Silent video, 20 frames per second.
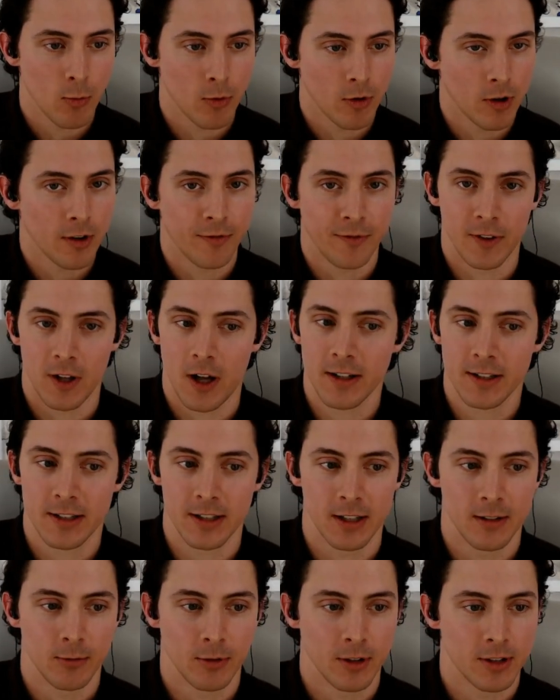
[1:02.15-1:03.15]
We're gonna flaunt
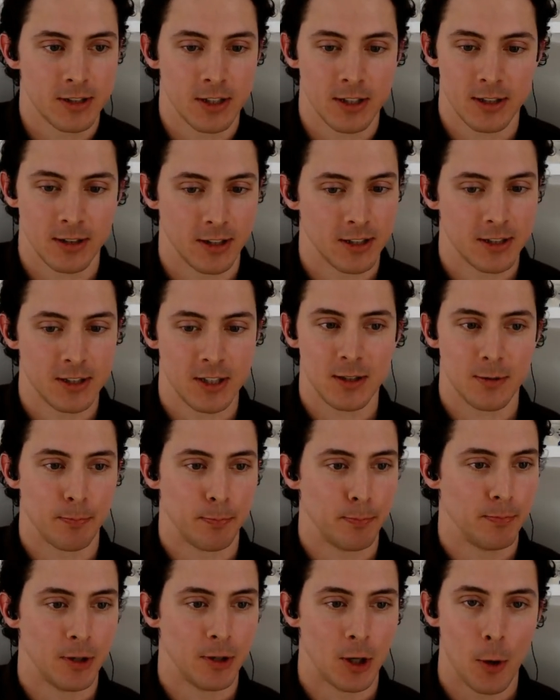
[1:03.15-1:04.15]
it. Let's just let's just
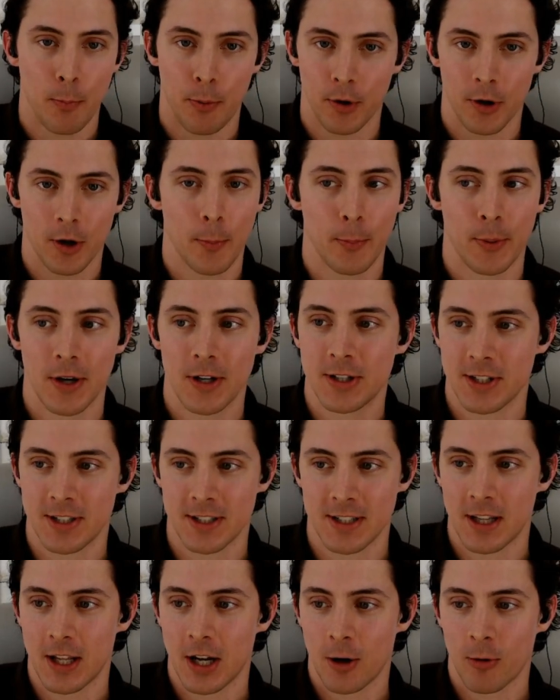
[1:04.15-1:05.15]
you know put our
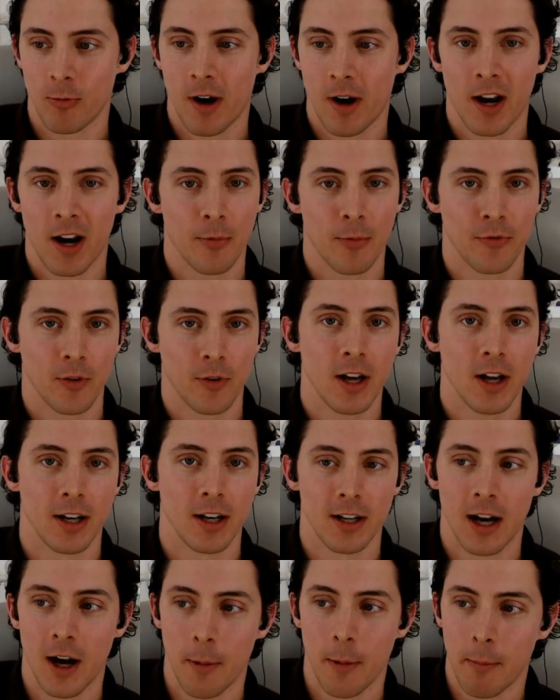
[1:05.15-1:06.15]
pitches in there right up
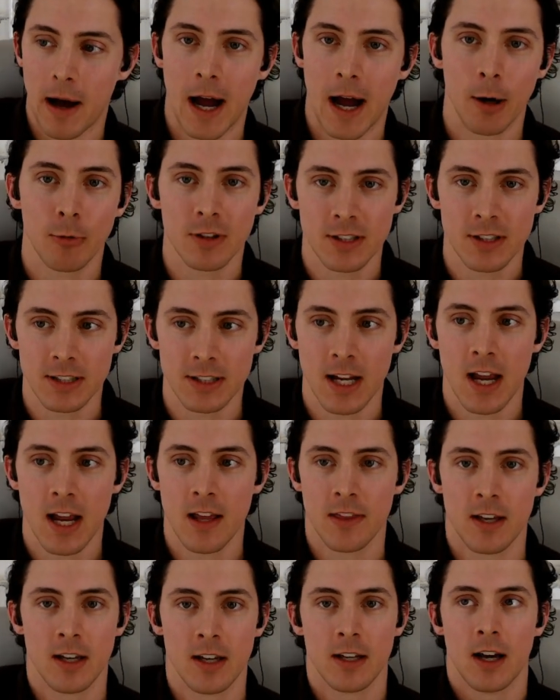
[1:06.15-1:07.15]
front. Um, I will say
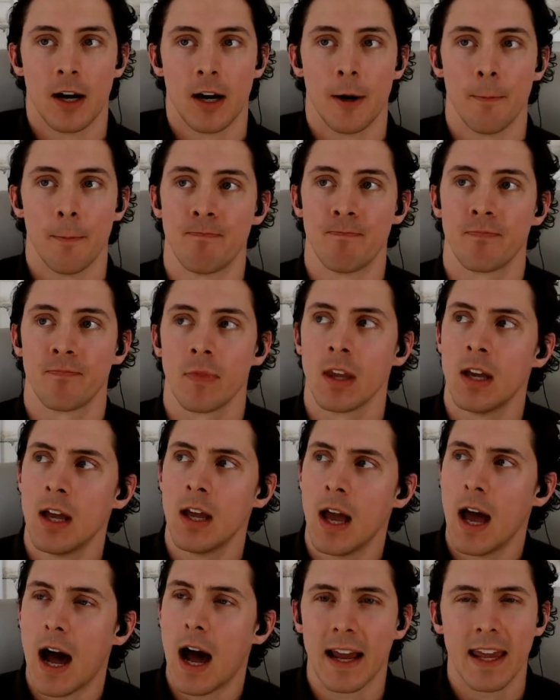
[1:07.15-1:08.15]
that um,
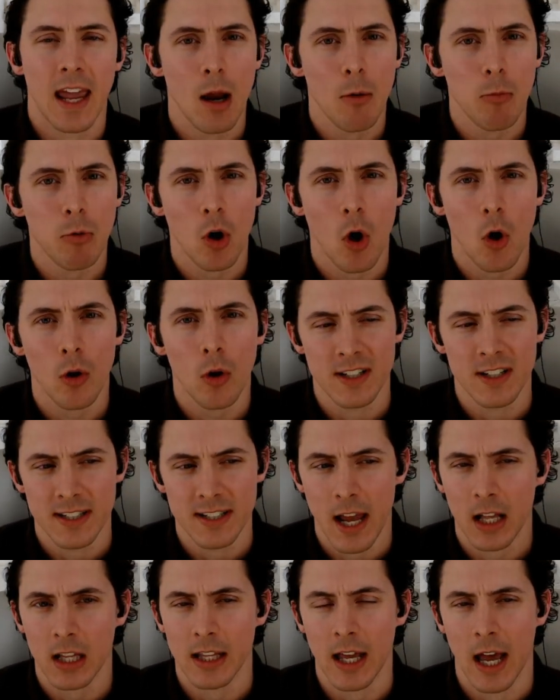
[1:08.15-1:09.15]
I can't recall
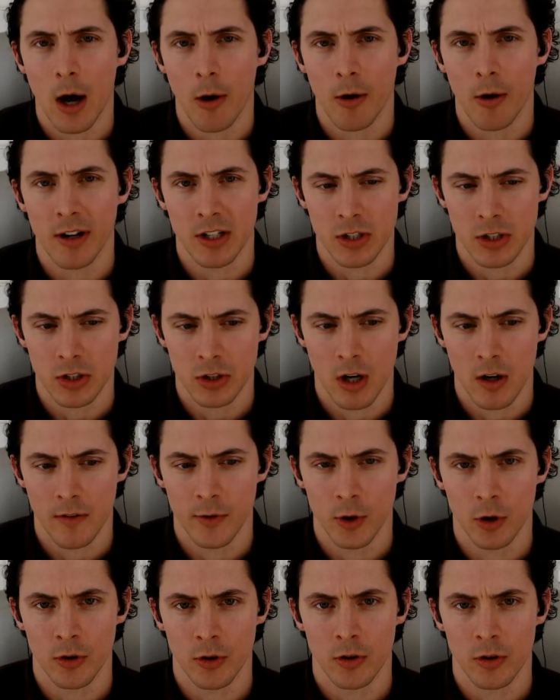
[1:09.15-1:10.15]
exactly how I
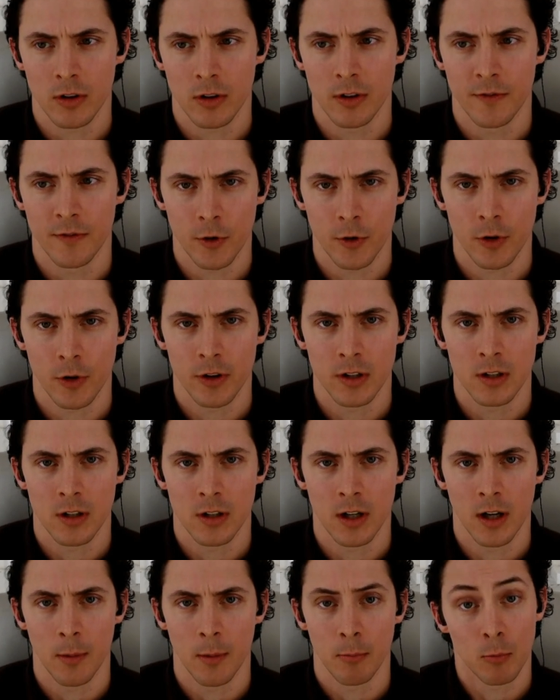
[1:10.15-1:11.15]
discovered converted,
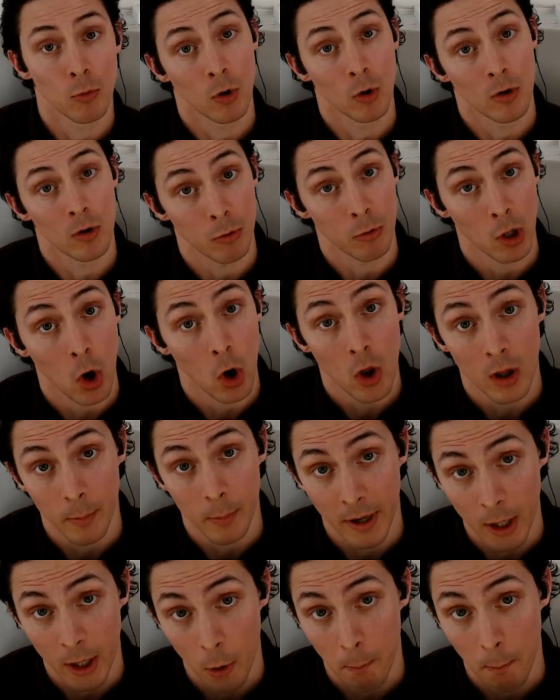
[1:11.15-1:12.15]
um, re recalling
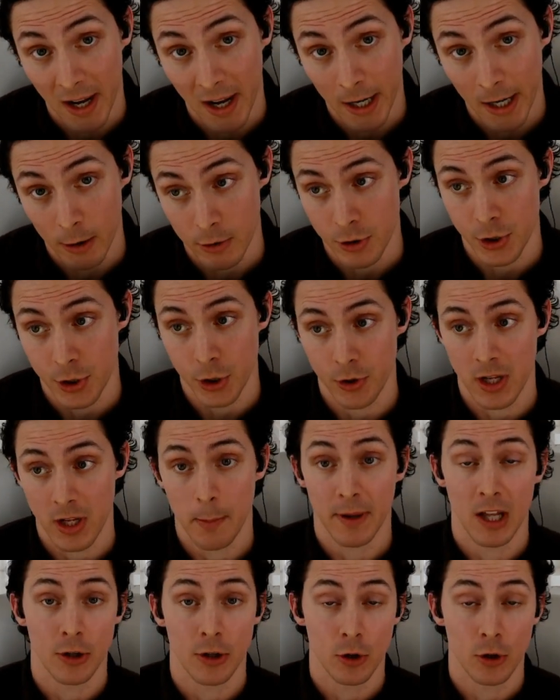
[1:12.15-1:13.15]
my own buyer's journey,
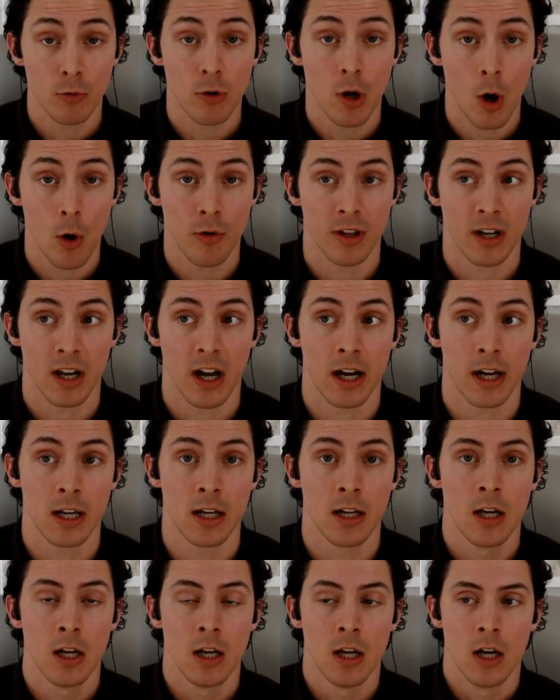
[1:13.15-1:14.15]
but I do know that
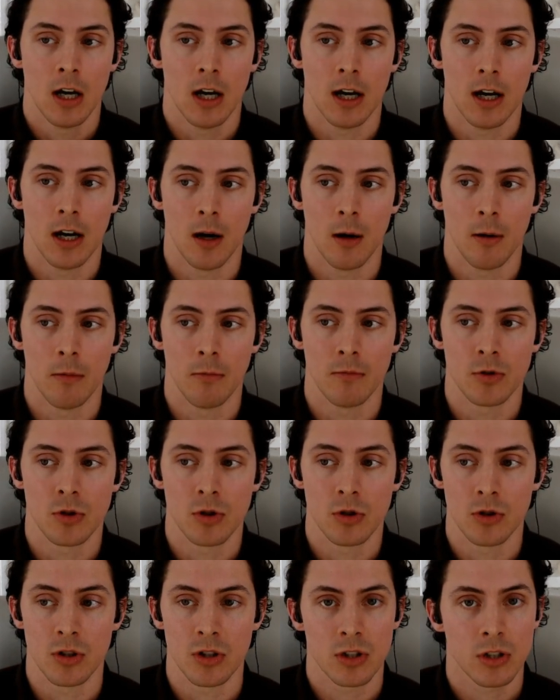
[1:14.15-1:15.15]
I uh,
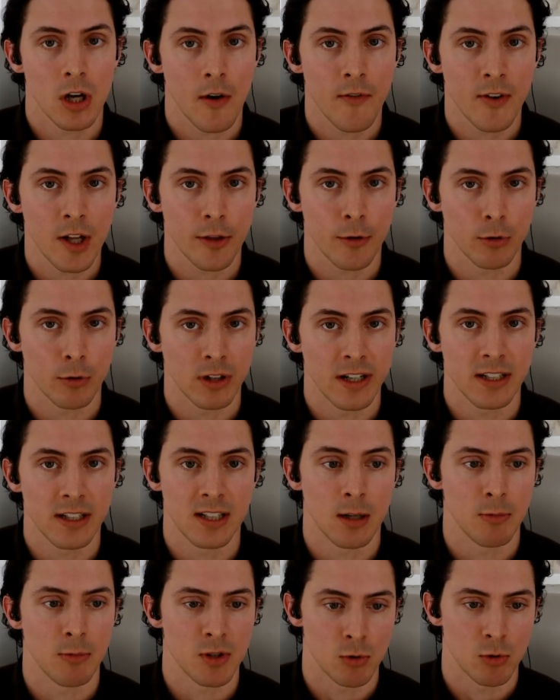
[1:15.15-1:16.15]
discovered it through
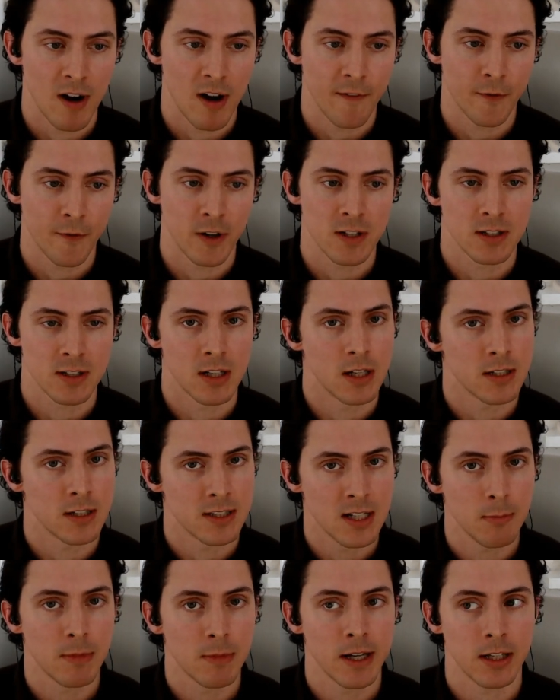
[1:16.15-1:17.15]
LinkedIn. It was referenced, and it
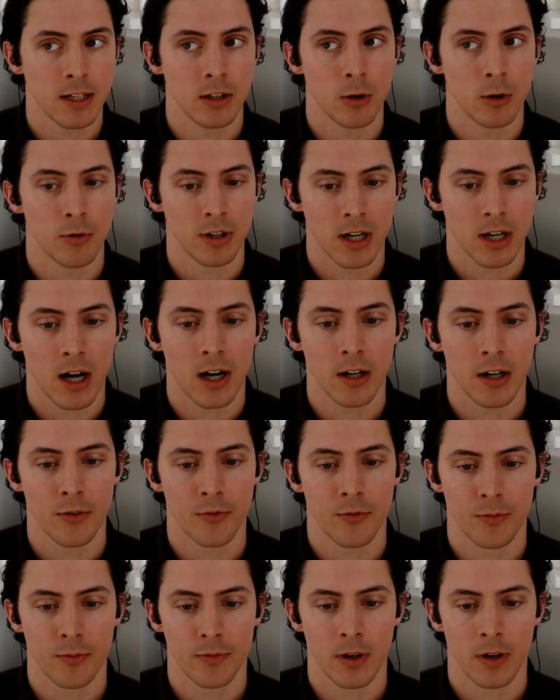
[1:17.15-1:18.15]
seemed like you know the kind
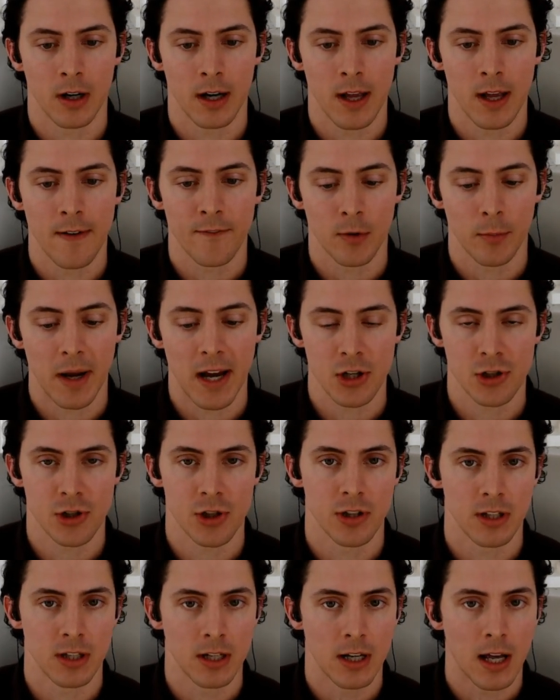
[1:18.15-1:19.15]
of uh,
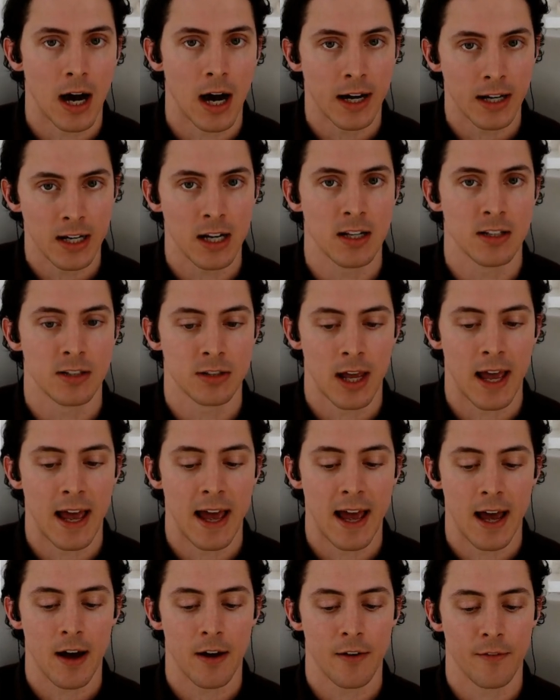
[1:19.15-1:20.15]
information that I needed to
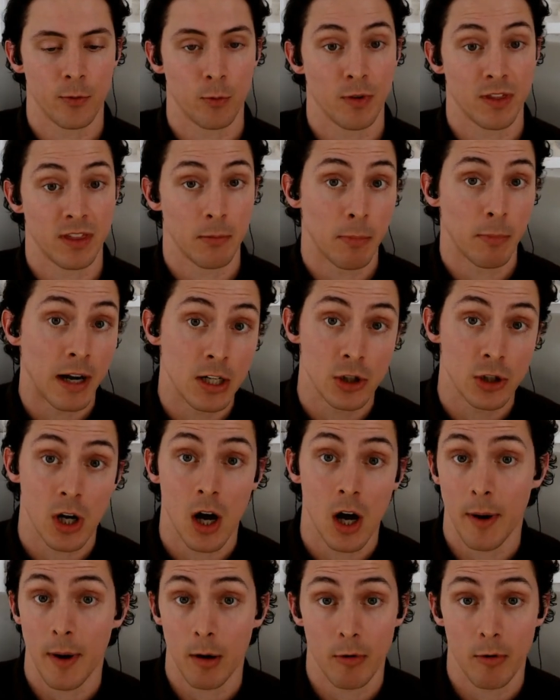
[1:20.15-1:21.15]
have within my
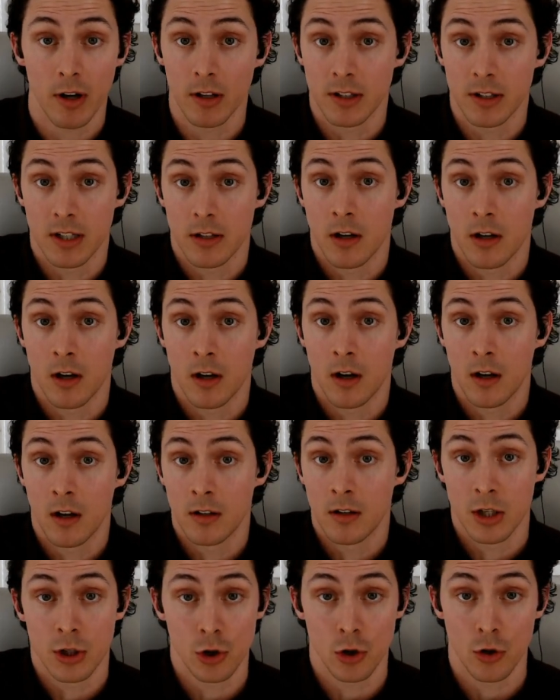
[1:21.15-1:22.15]
job. I run a, di uh,
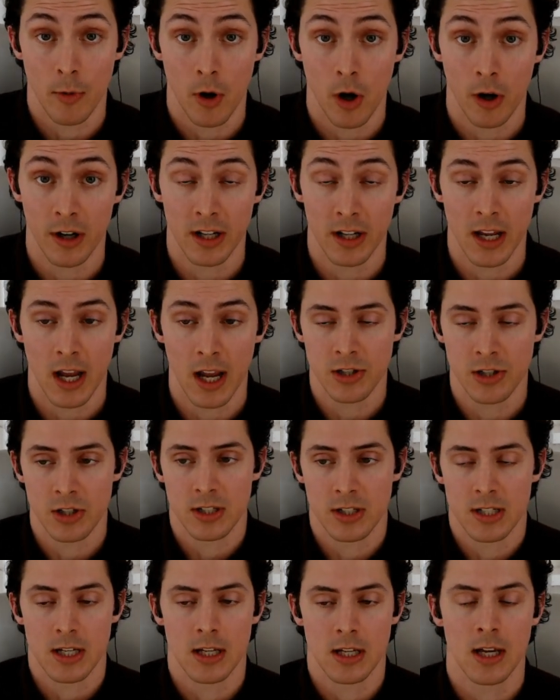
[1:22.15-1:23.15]
a digital marketing
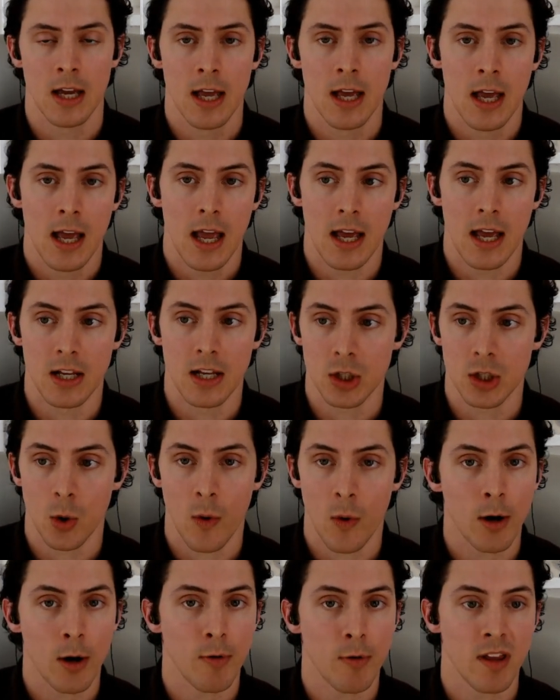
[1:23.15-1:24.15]
agency, and
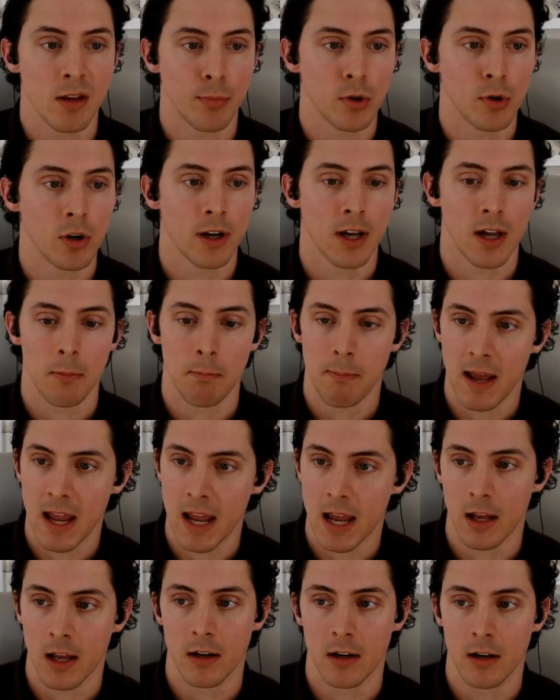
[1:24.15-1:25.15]
so I read the book, and
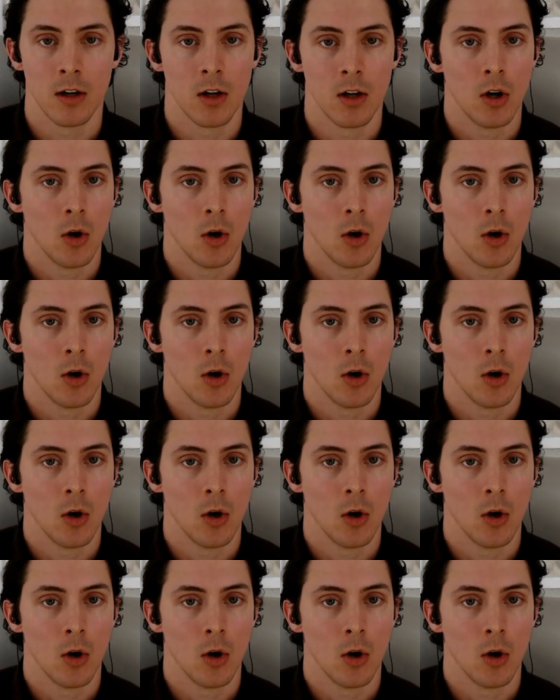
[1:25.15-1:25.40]
man.